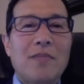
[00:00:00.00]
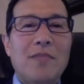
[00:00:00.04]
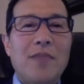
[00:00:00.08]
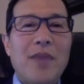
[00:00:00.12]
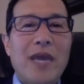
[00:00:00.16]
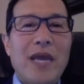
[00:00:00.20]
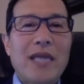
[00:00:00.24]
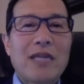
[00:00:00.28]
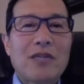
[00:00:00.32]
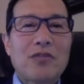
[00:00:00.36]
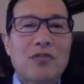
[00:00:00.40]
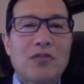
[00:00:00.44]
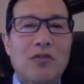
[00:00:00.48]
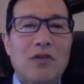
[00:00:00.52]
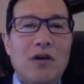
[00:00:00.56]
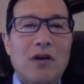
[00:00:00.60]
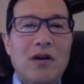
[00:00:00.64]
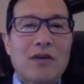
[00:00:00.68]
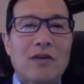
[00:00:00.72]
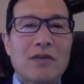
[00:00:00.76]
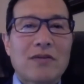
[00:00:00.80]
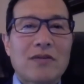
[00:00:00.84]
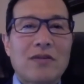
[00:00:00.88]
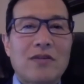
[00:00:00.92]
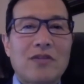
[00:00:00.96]

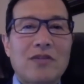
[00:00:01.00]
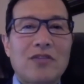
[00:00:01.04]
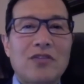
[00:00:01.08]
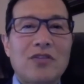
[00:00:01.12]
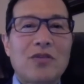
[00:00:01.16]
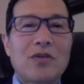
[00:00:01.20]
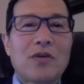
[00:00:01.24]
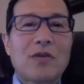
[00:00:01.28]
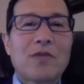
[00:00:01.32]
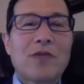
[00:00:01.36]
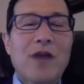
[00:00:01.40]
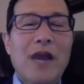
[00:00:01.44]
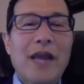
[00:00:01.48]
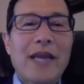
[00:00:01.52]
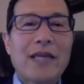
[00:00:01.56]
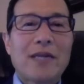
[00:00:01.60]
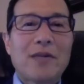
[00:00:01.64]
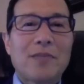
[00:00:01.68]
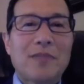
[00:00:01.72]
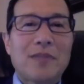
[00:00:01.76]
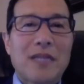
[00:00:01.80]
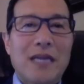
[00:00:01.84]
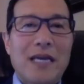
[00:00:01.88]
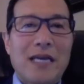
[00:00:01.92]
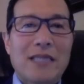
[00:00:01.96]
mentor do a
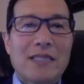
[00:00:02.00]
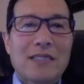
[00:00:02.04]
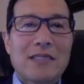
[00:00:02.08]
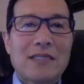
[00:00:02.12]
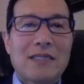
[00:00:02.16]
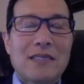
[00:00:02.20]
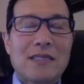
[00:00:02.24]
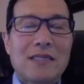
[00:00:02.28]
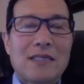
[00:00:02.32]
rhinoplasty,